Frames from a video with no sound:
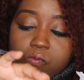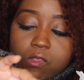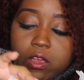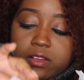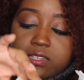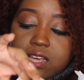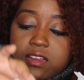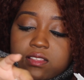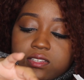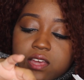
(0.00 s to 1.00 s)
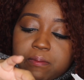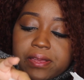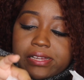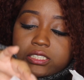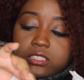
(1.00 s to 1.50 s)
get a side of the
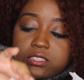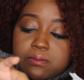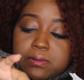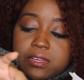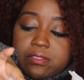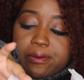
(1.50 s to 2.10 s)
atomic and just dip it in